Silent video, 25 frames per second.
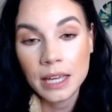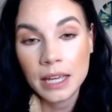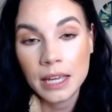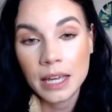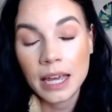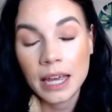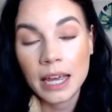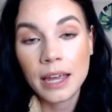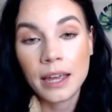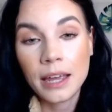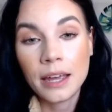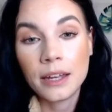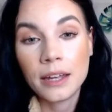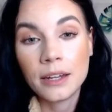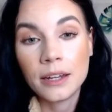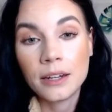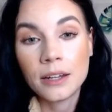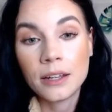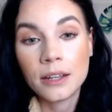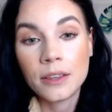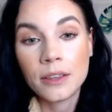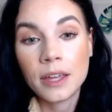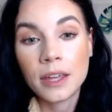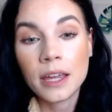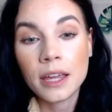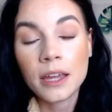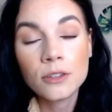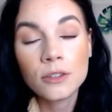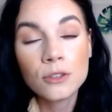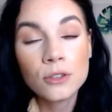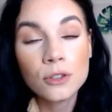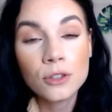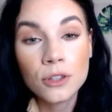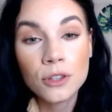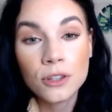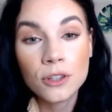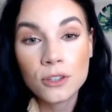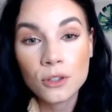And the
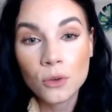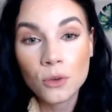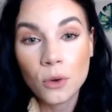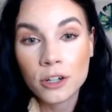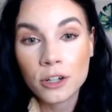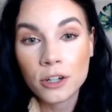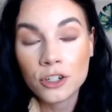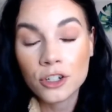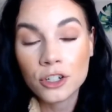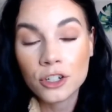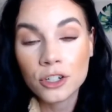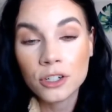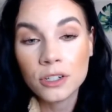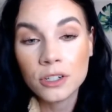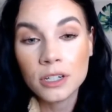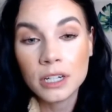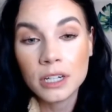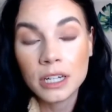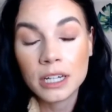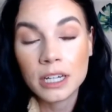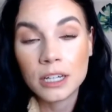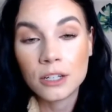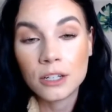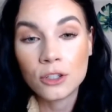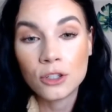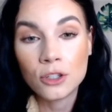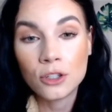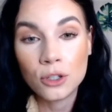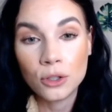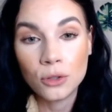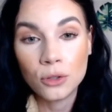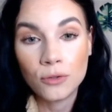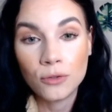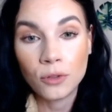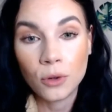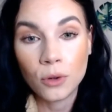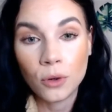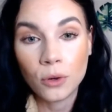answer to this question is
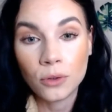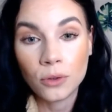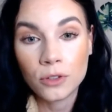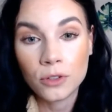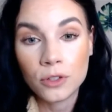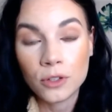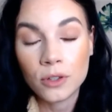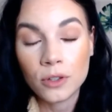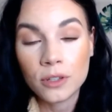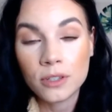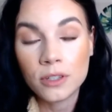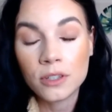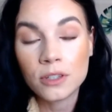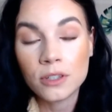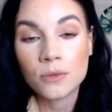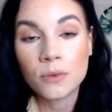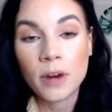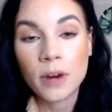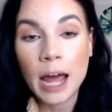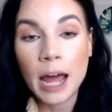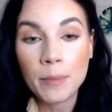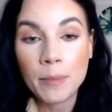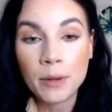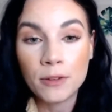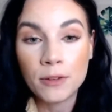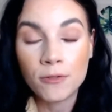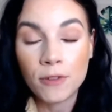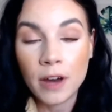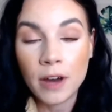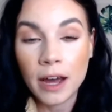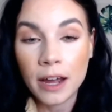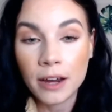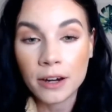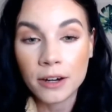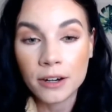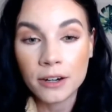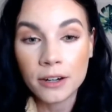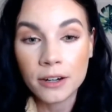twofold. So this is rapid
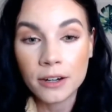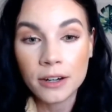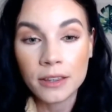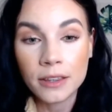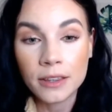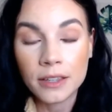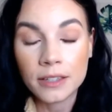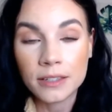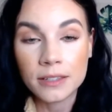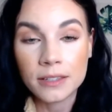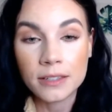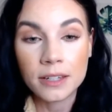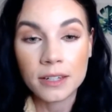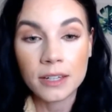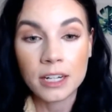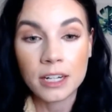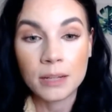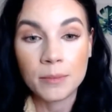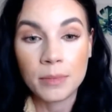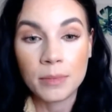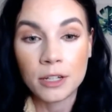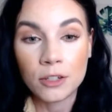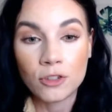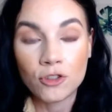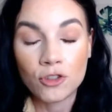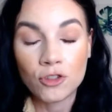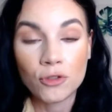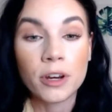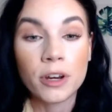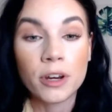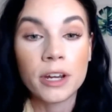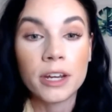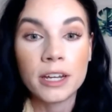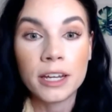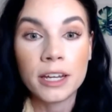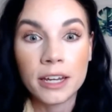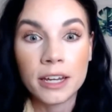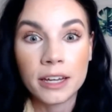fire. This isn't going to be a
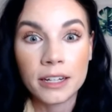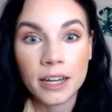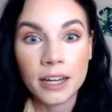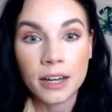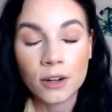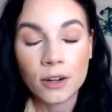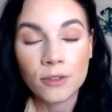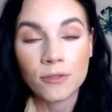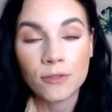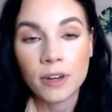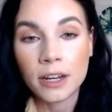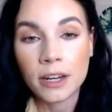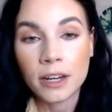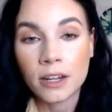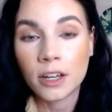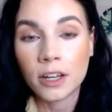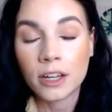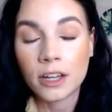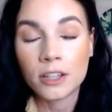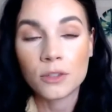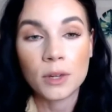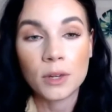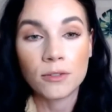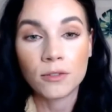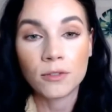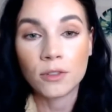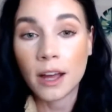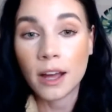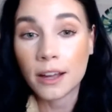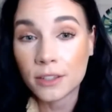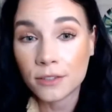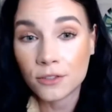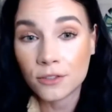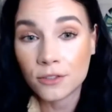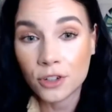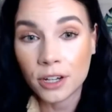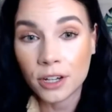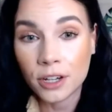training on how to find clients. We have
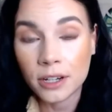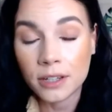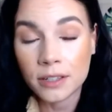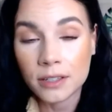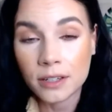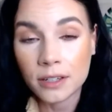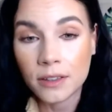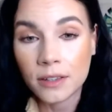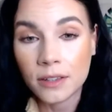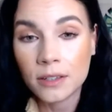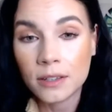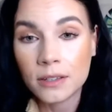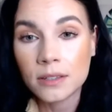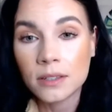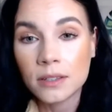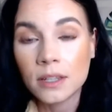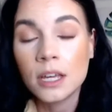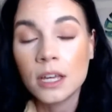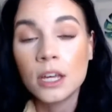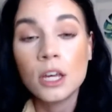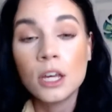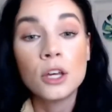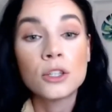lots of trainings on this.